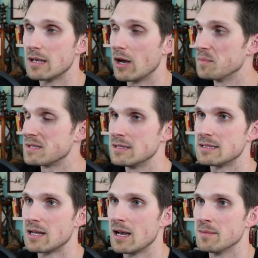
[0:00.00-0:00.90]
It helps in
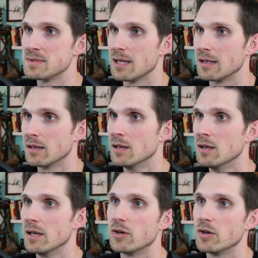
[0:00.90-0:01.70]
these times. Like it